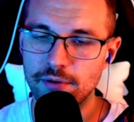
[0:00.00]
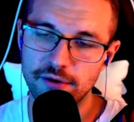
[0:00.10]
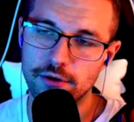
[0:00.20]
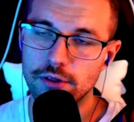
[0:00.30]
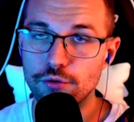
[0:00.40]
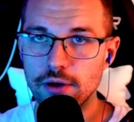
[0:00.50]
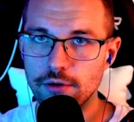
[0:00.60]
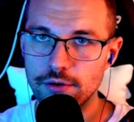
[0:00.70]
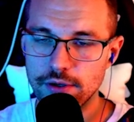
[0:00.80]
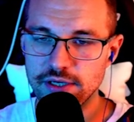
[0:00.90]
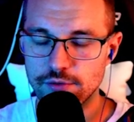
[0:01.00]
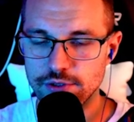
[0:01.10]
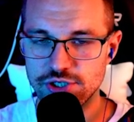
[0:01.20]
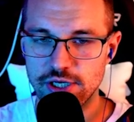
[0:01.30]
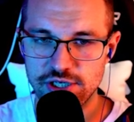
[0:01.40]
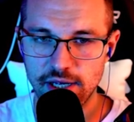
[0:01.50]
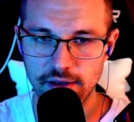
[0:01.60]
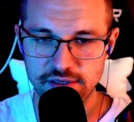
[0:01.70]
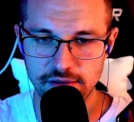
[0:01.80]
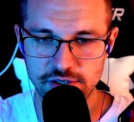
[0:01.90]
But if you're in lower ELO, you can really stretch
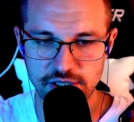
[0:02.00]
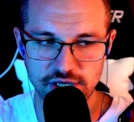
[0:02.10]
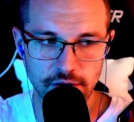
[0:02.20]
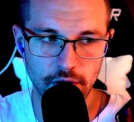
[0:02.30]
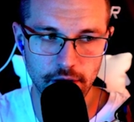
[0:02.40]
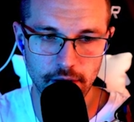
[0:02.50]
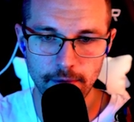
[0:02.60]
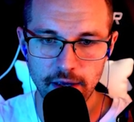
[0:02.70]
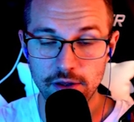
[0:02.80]
that longer.